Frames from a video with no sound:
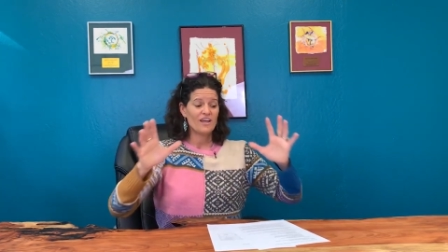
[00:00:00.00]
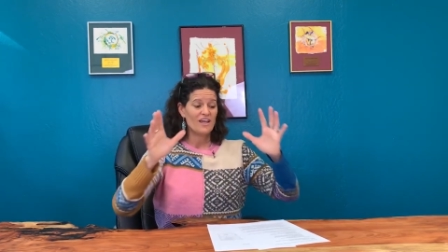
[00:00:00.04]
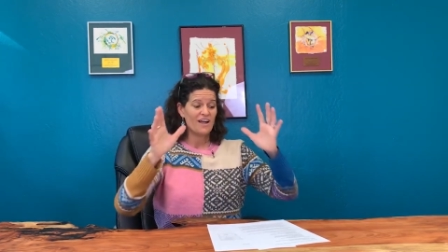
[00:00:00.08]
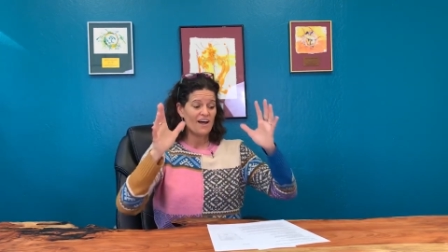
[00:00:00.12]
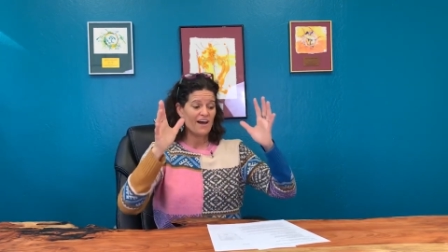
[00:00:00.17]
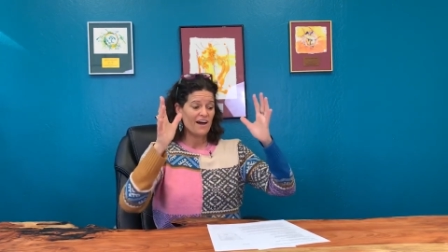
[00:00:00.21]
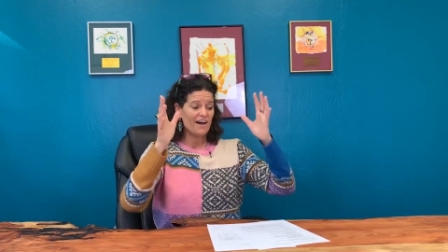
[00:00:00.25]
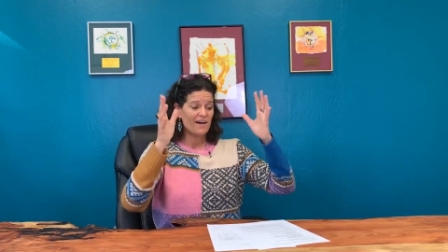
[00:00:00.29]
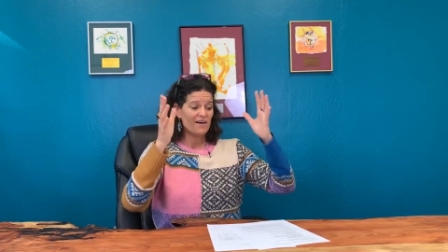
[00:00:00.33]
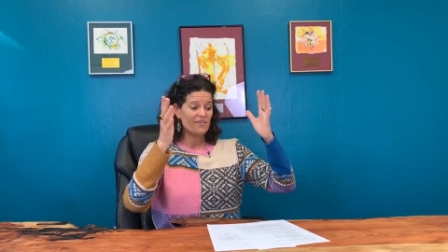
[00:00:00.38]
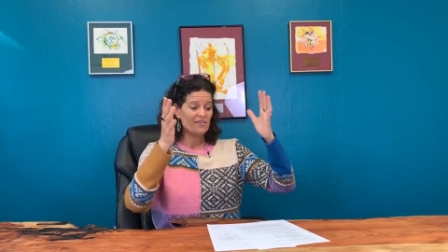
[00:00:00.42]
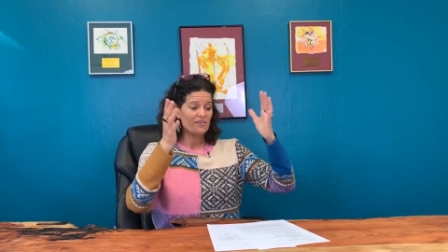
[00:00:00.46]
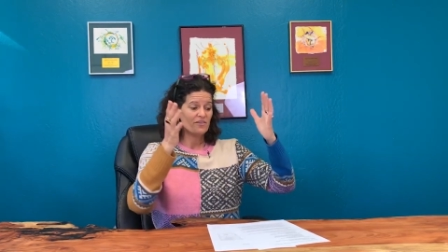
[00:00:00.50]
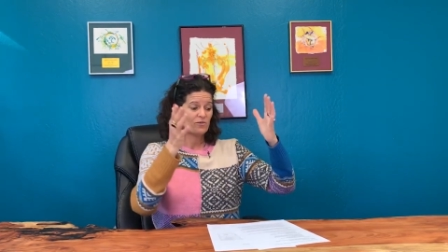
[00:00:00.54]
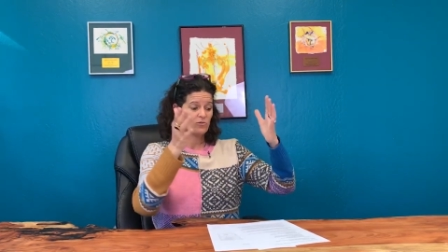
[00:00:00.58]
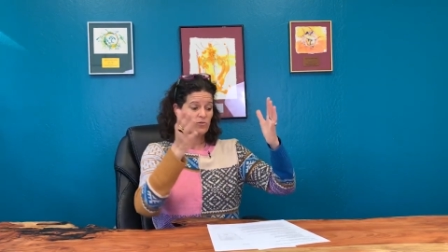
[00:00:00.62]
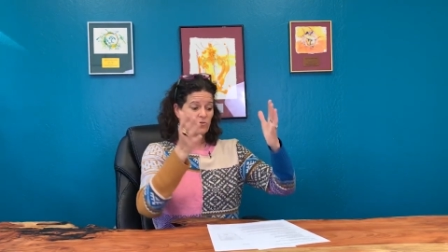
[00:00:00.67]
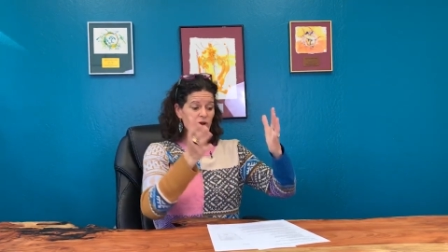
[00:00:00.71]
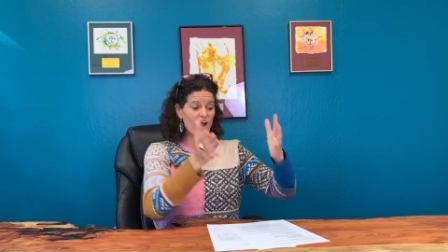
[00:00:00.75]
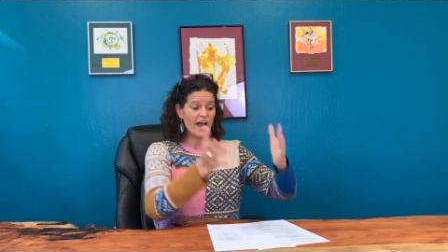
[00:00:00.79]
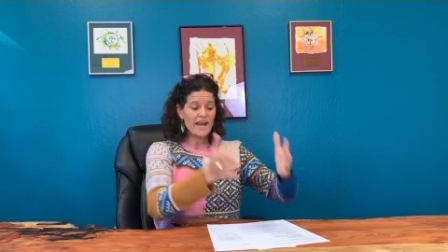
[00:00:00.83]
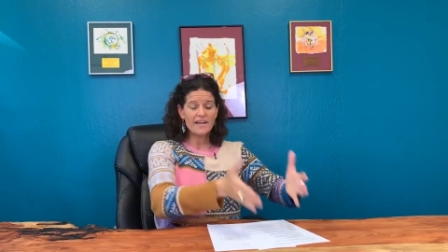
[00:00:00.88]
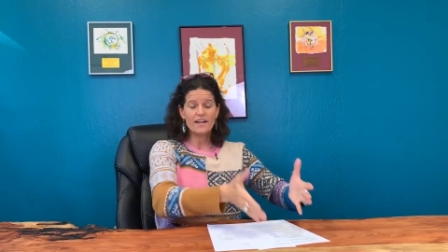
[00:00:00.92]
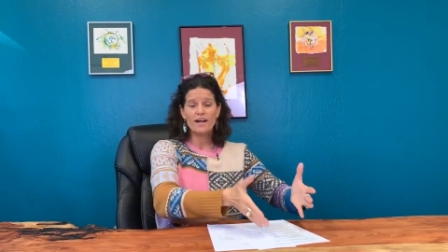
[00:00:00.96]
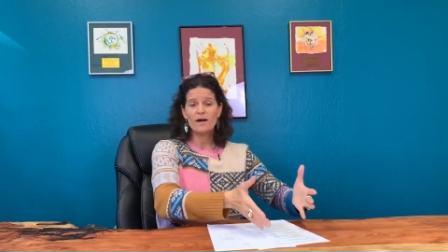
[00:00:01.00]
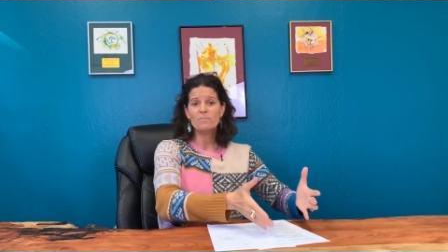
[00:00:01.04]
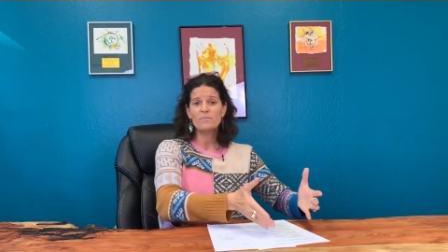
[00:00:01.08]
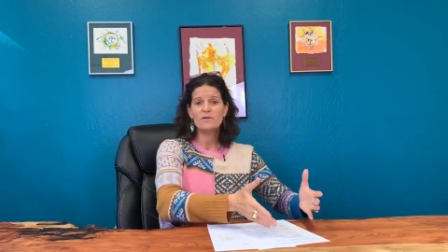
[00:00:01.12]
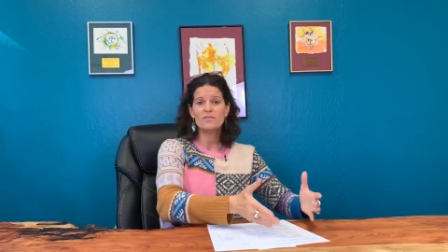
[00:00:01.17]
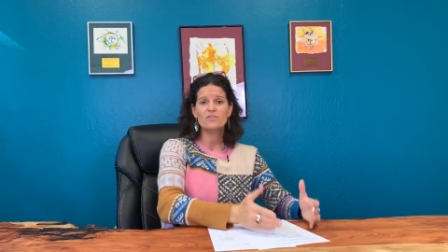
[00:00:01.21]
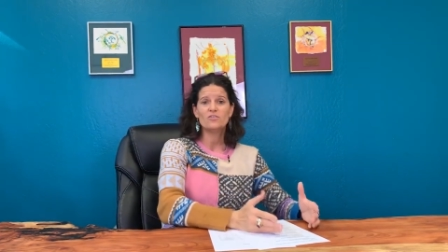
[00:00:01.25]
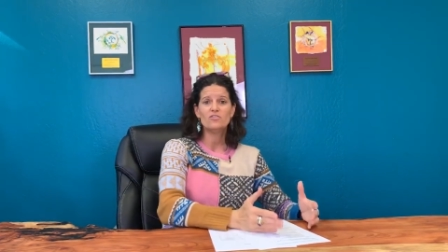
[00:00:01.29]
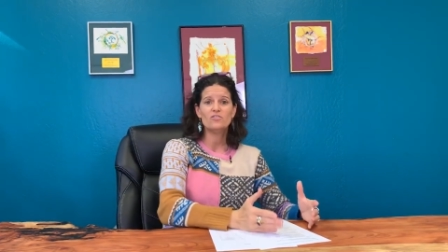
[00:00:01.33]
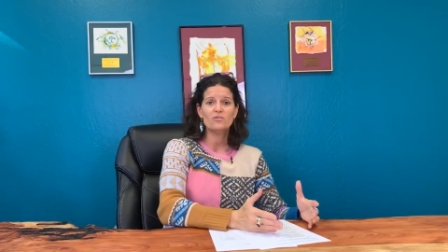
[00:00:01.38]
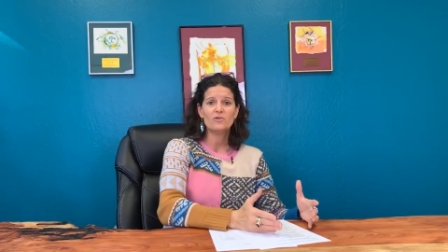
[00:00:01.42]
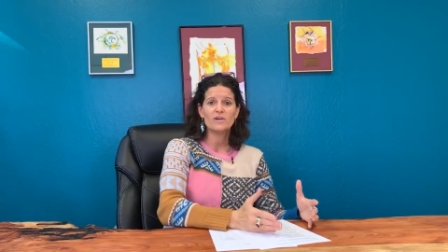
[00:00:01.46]
uh, the write up
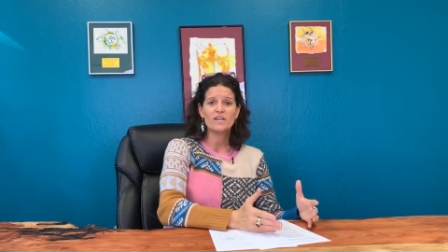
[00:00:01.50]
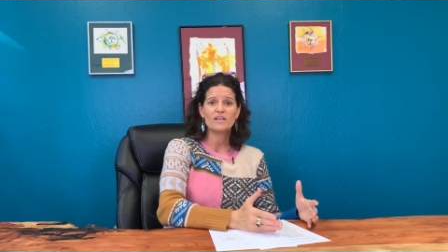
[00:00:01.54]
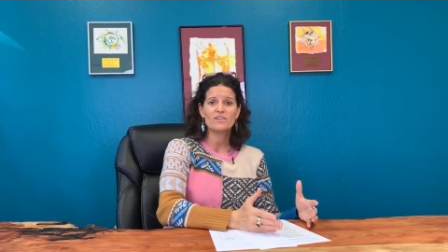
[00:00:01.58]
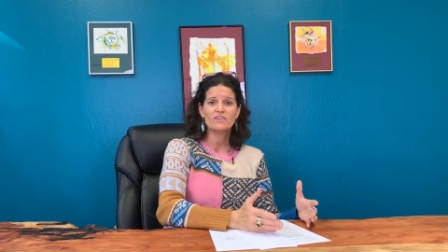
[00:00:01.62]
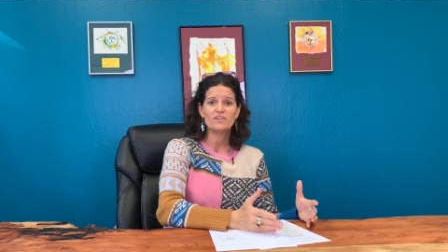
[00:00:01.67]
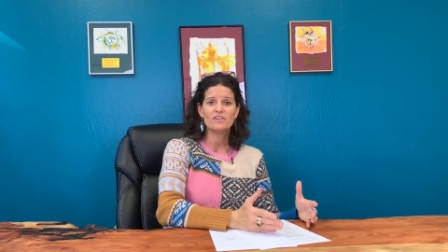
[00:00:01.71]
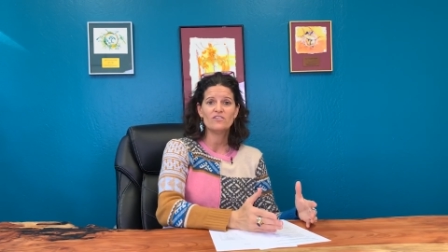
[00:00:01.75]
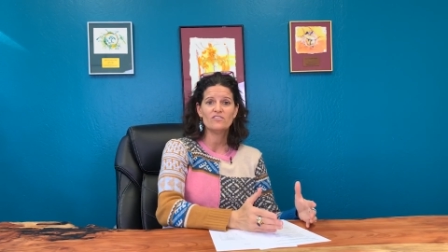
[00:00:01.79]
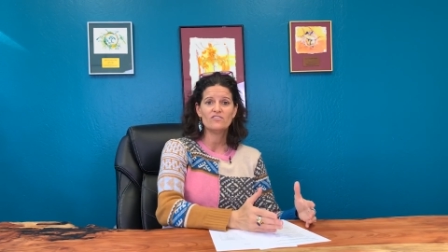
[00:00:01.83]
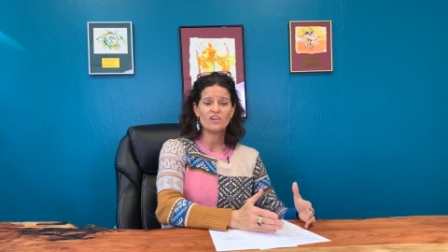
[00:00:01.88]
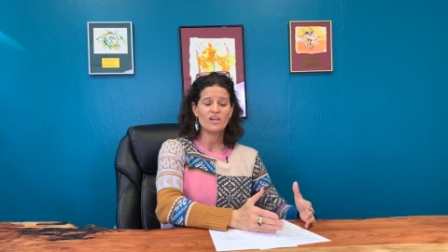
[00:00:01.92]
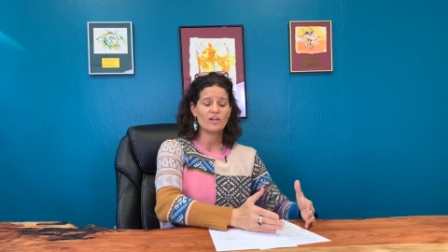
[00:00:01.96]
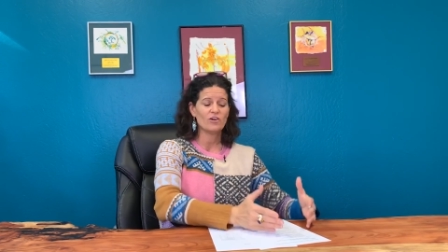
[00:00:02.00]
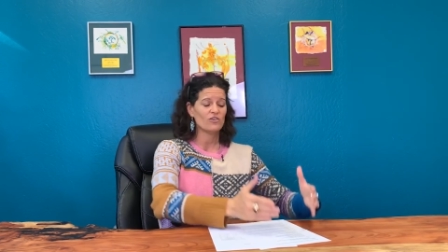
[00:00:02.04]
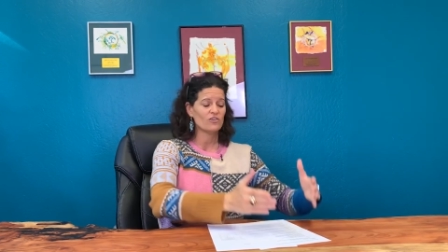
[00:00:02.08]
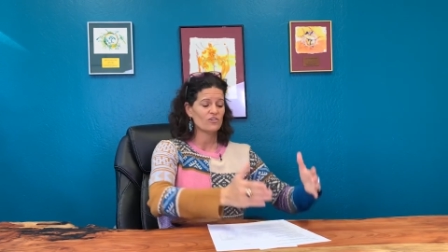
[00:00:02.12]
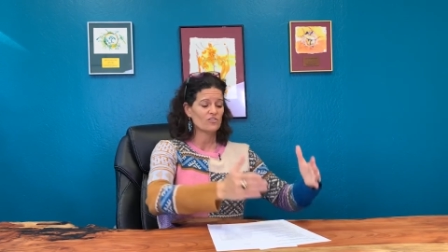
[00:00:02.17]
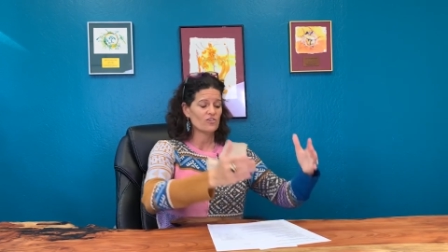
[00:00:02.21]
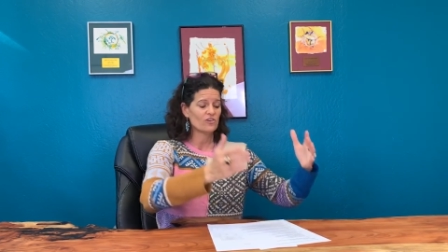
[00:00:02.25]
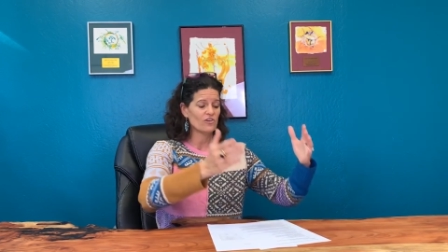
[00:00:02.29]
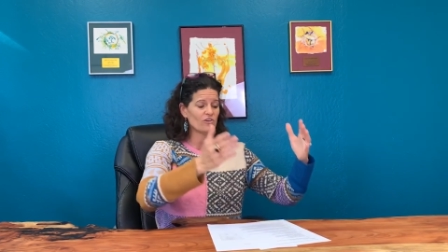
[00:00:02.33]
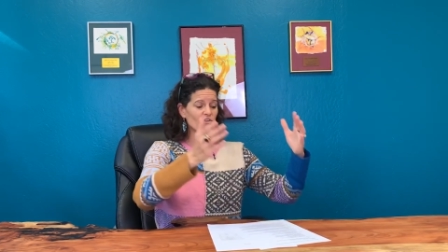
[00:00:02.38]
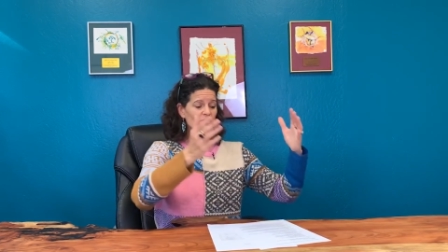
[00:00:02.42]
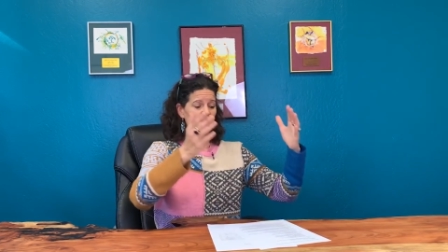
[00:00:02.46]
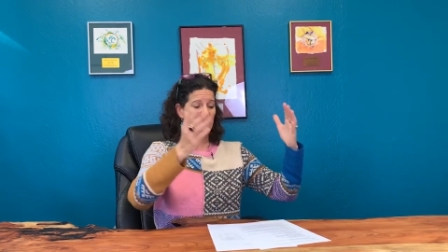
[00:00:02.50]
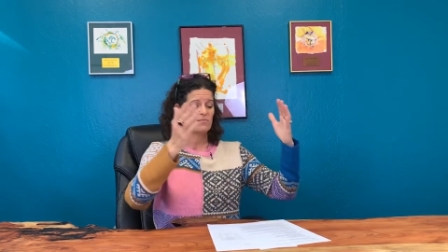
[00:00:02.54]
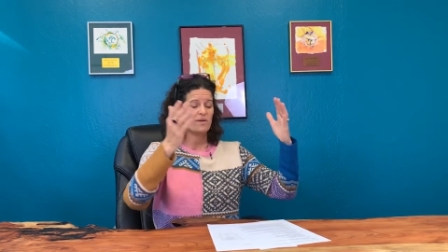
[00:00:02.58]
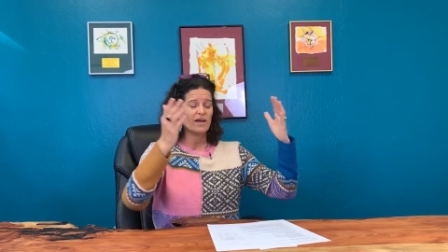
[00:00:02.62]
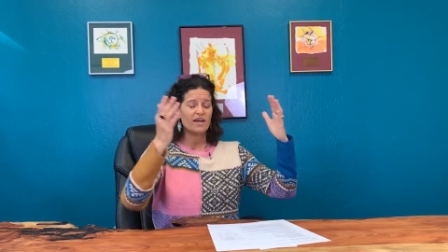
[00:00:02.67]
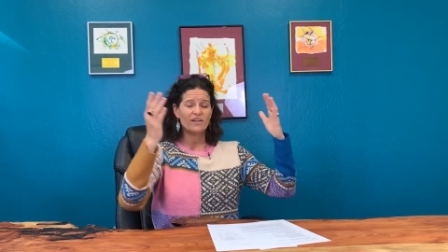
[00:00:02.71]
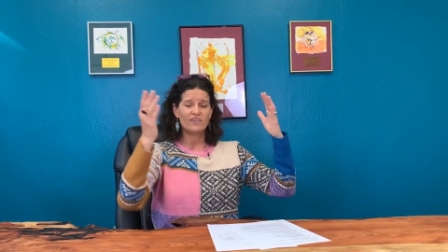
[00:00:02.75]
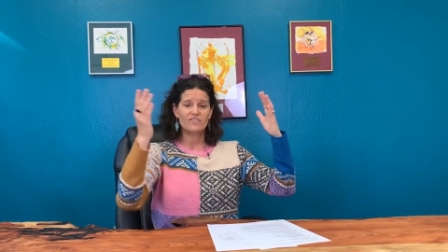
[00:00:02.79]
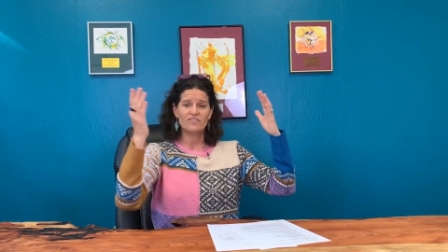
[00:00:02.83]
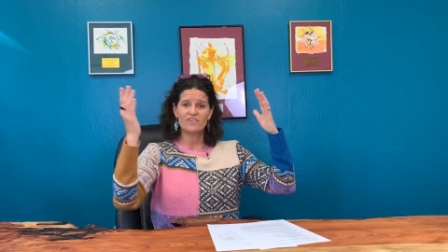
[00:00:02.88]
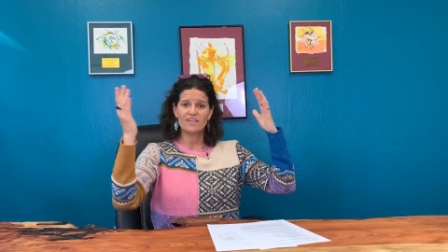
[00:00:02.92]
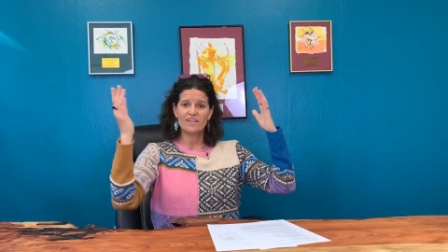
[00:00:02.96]
in the New England Gen- Journal of
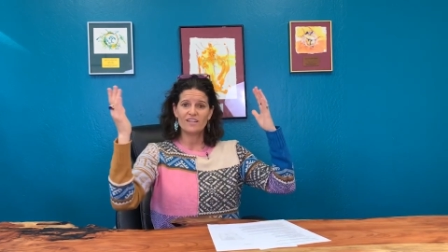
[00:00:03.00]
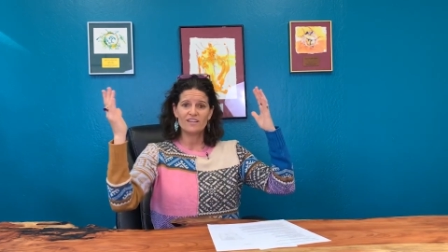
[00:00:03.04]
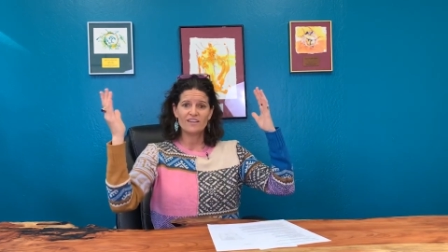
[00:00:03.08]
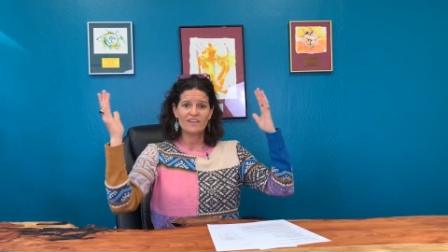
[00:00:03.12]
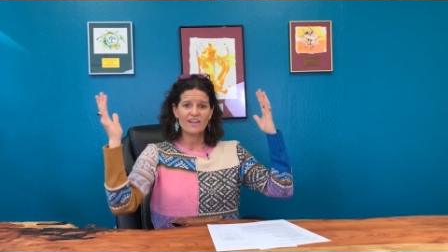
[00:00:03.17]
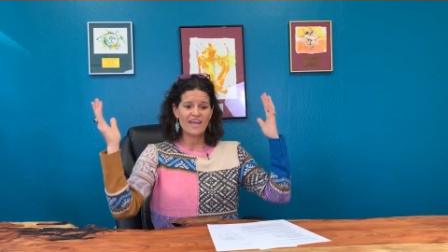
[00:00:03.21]
Medicine,